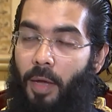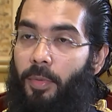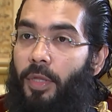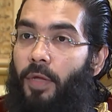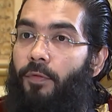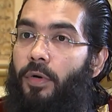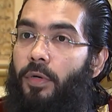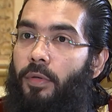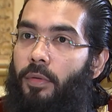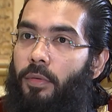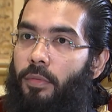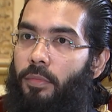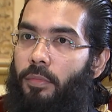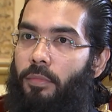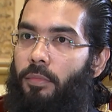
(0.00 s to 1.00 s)
They were
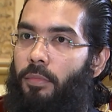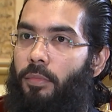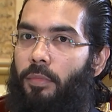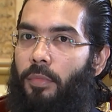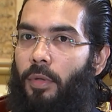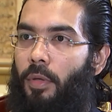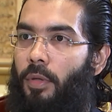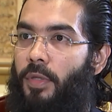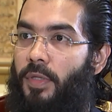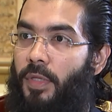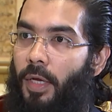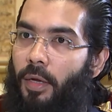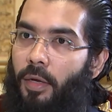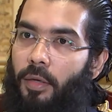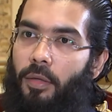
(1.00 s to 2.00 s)

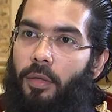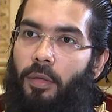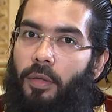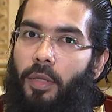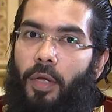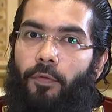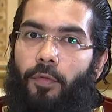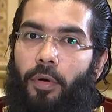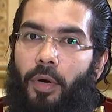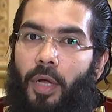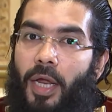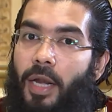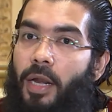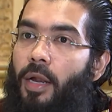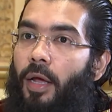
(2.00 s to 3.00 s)
sick, they were
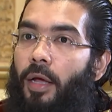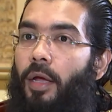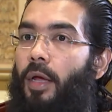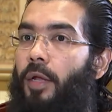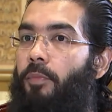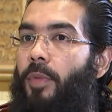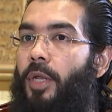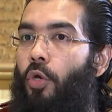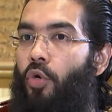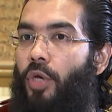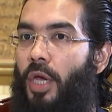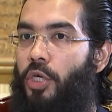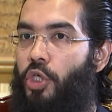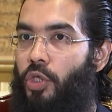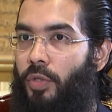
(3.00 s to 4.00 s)
ill at many
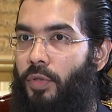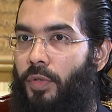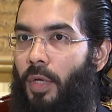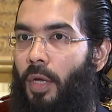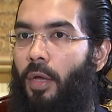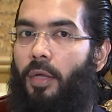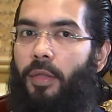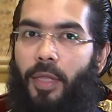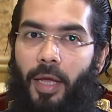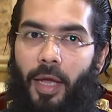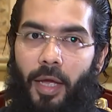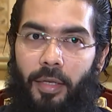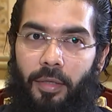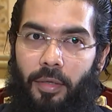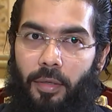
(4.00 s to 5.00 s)
occasions. They
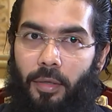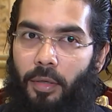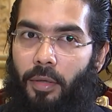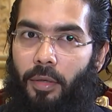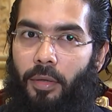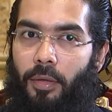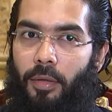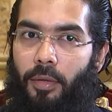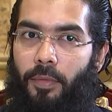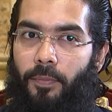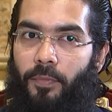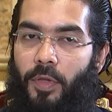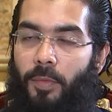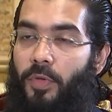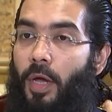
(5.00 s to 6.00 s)
had
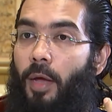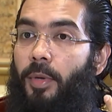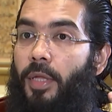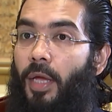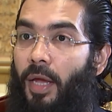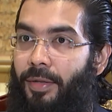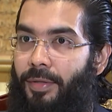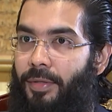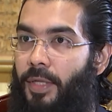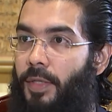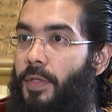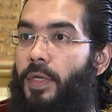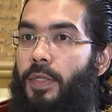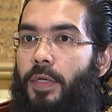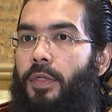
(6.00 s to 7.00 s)
some Sahaba, they had
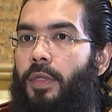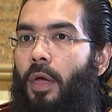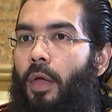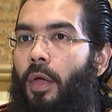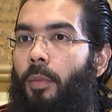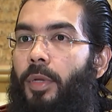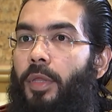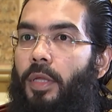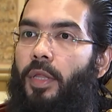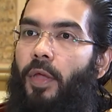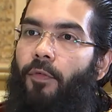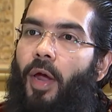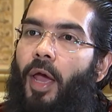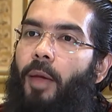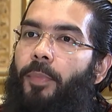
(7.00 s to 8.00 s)
diseases, but then they
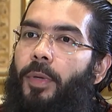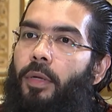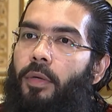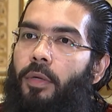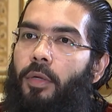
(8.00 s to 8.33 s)
were happy.